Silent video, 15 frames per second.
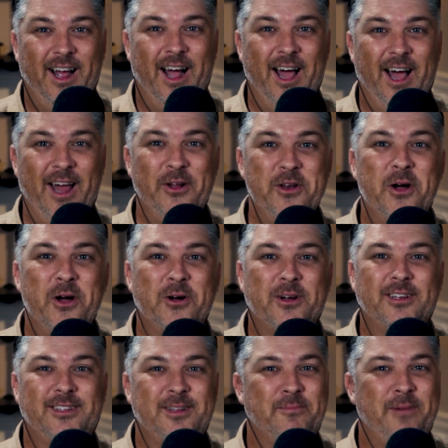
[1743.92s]
I don't know
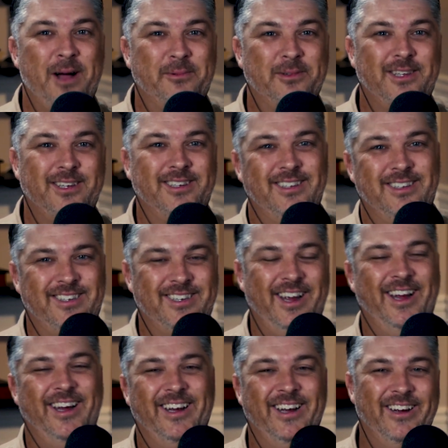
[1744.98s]
because the Bible doesn't
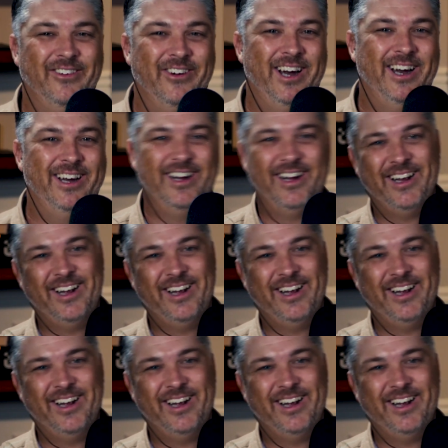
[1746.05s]
say, right?